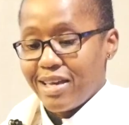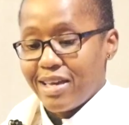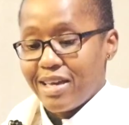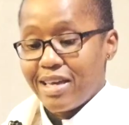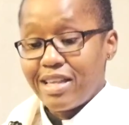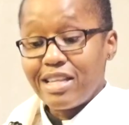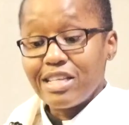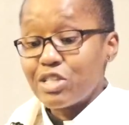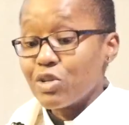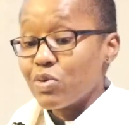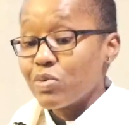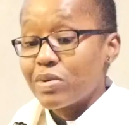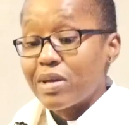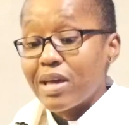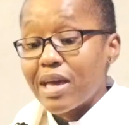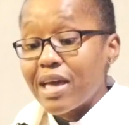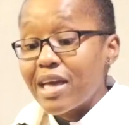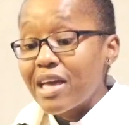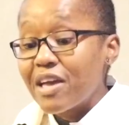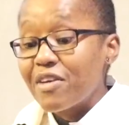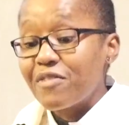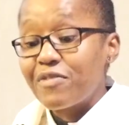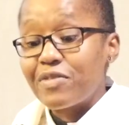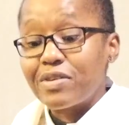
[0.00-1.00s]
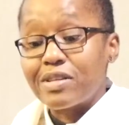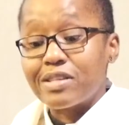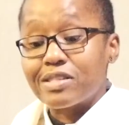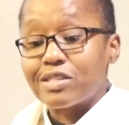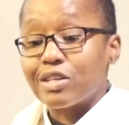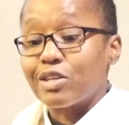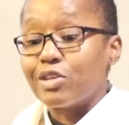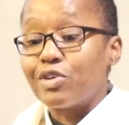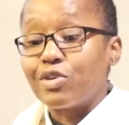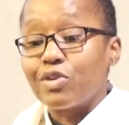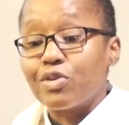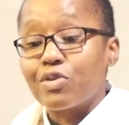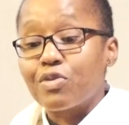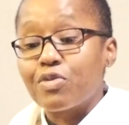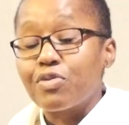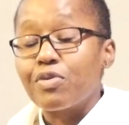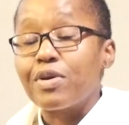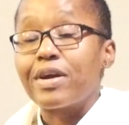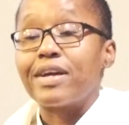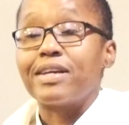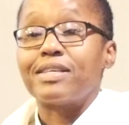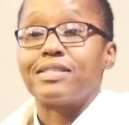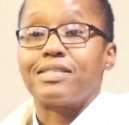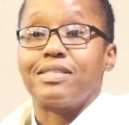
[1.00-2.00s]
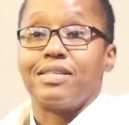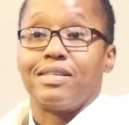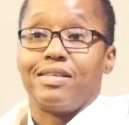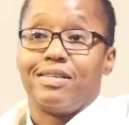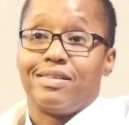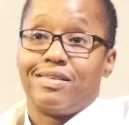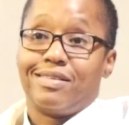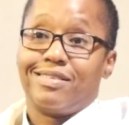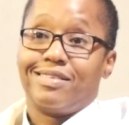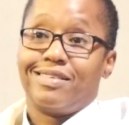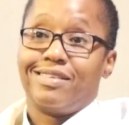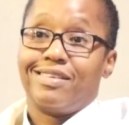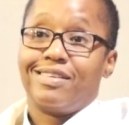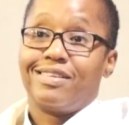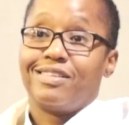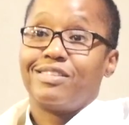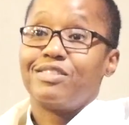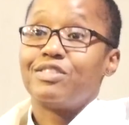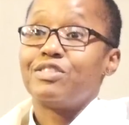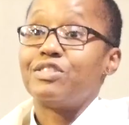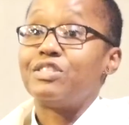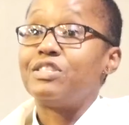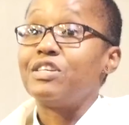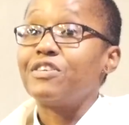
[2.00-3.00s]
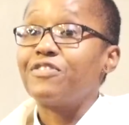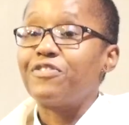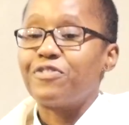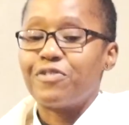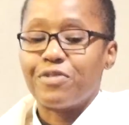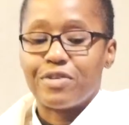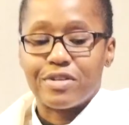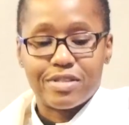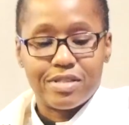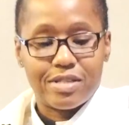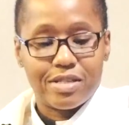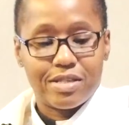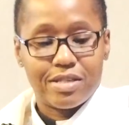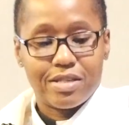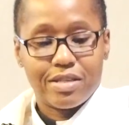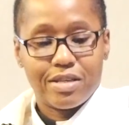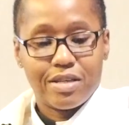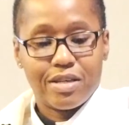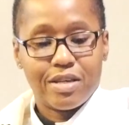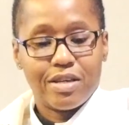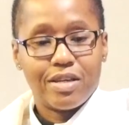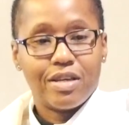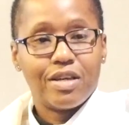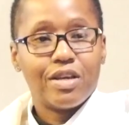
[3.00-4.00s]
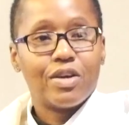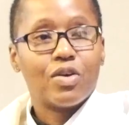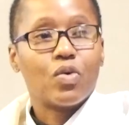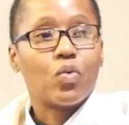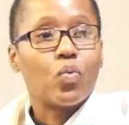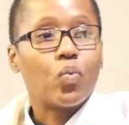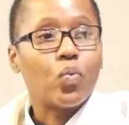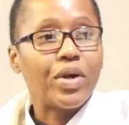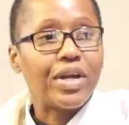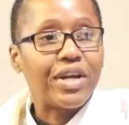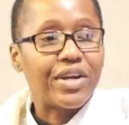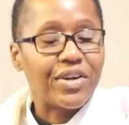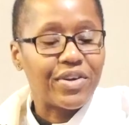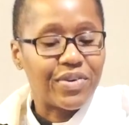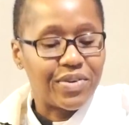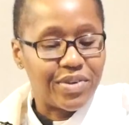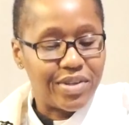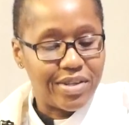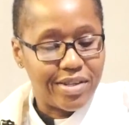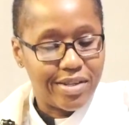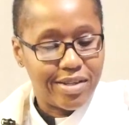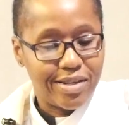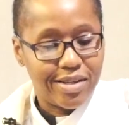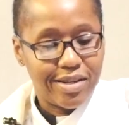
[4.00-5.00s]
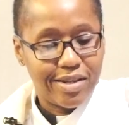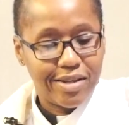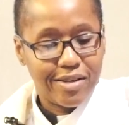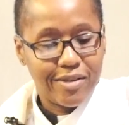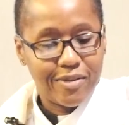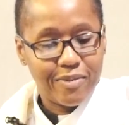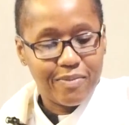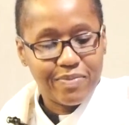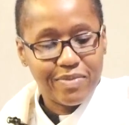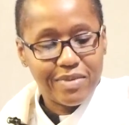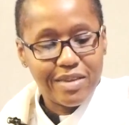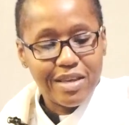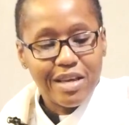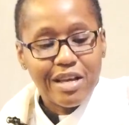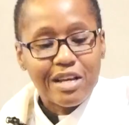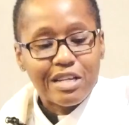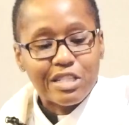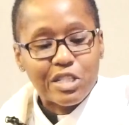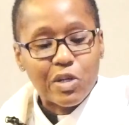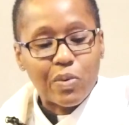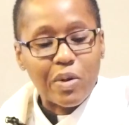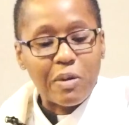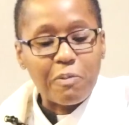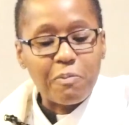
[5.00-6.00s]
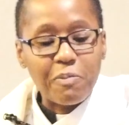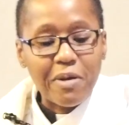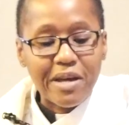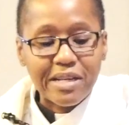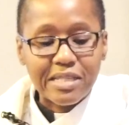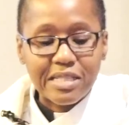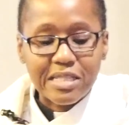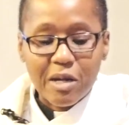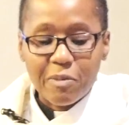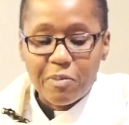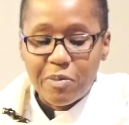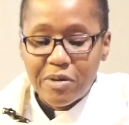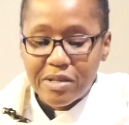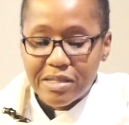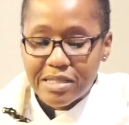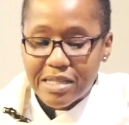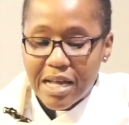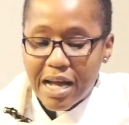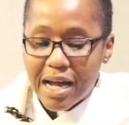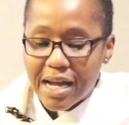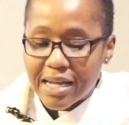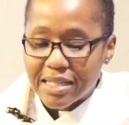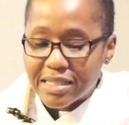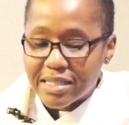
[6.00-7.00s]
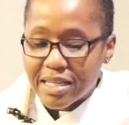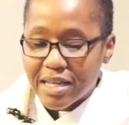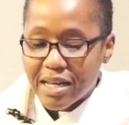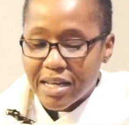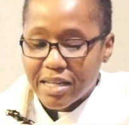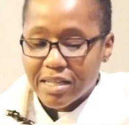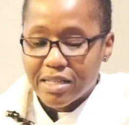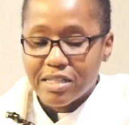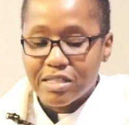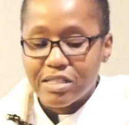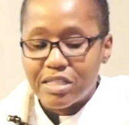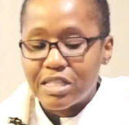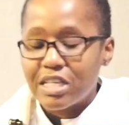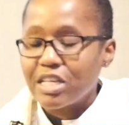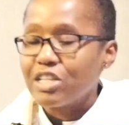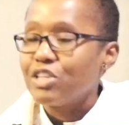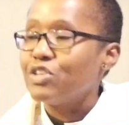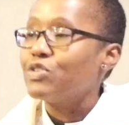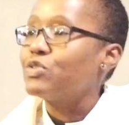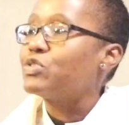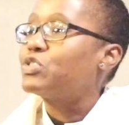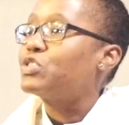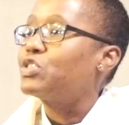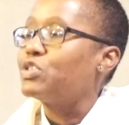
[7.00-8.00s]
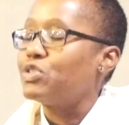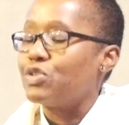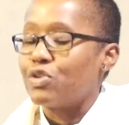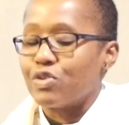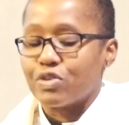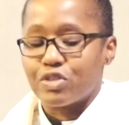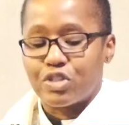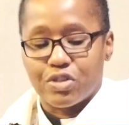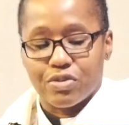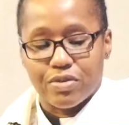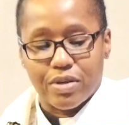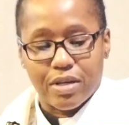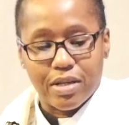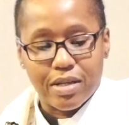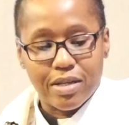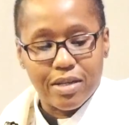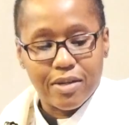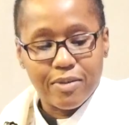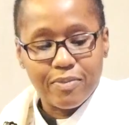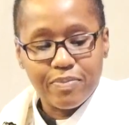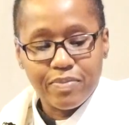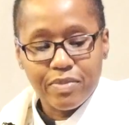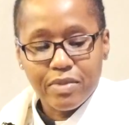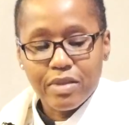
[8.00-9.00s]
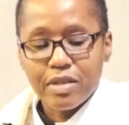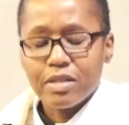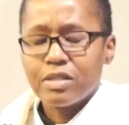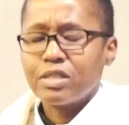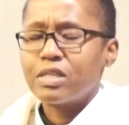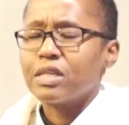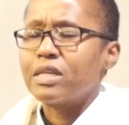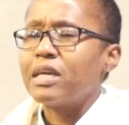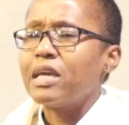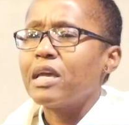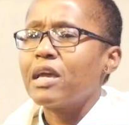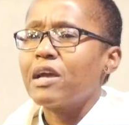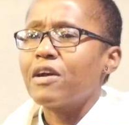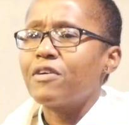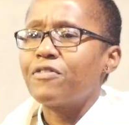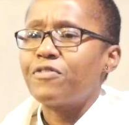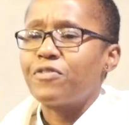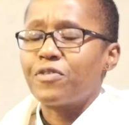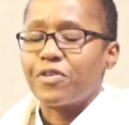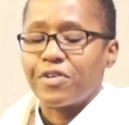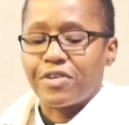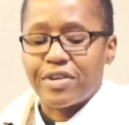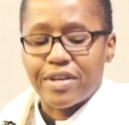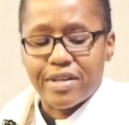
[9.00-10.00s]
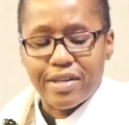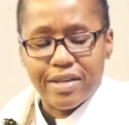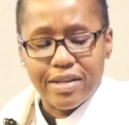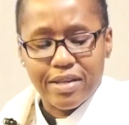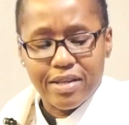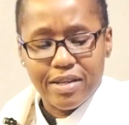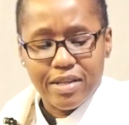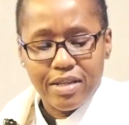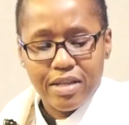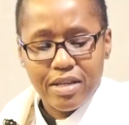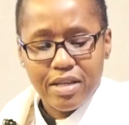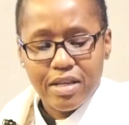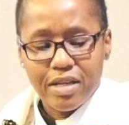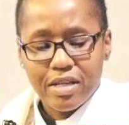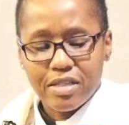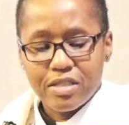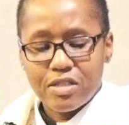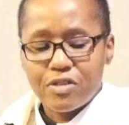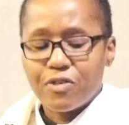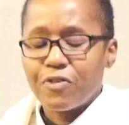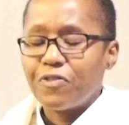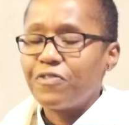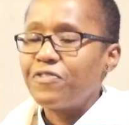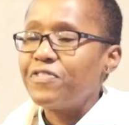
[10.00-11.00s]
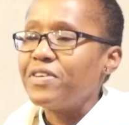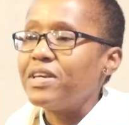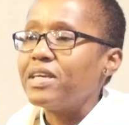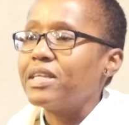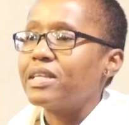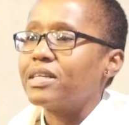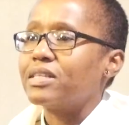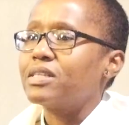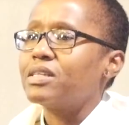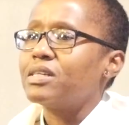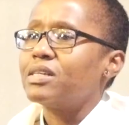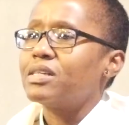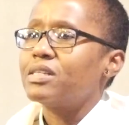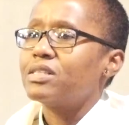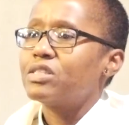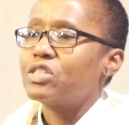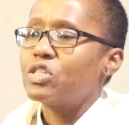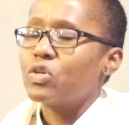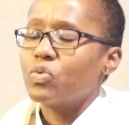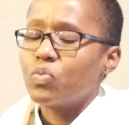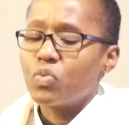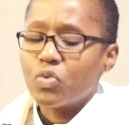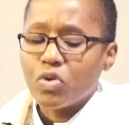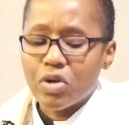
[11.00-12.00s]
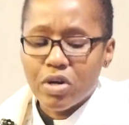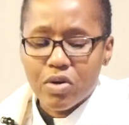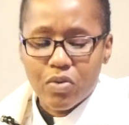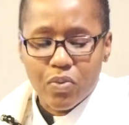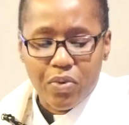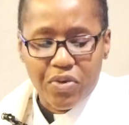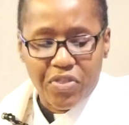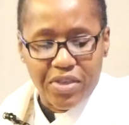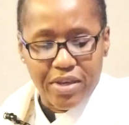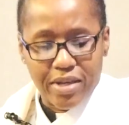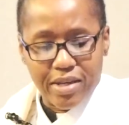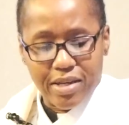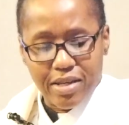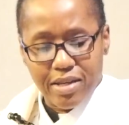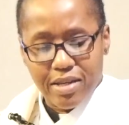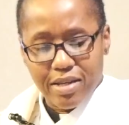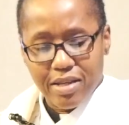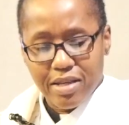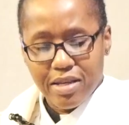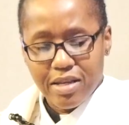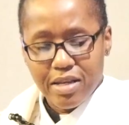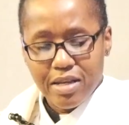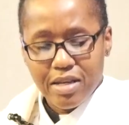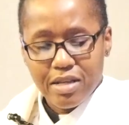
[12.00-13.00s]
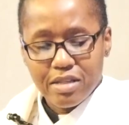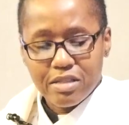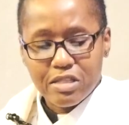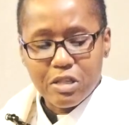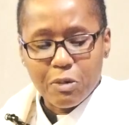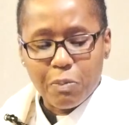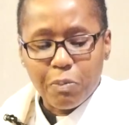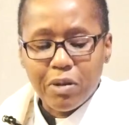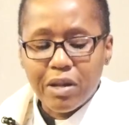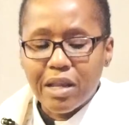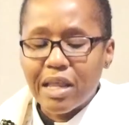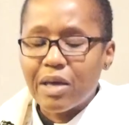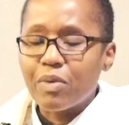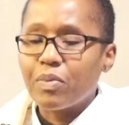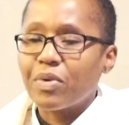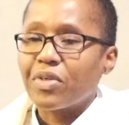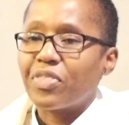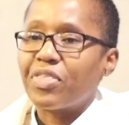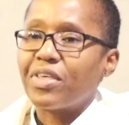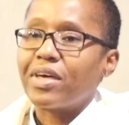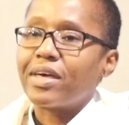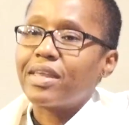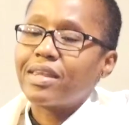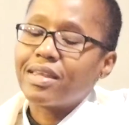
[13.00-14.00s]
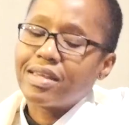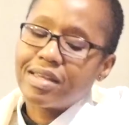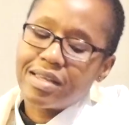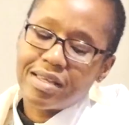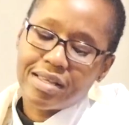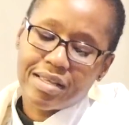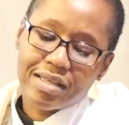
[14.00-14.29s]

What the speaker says: It is okay if it is a little crazy, different, weird. So he picks up his idea and continues to nurture it, to care for it, to feed it, to work with it, to play with it,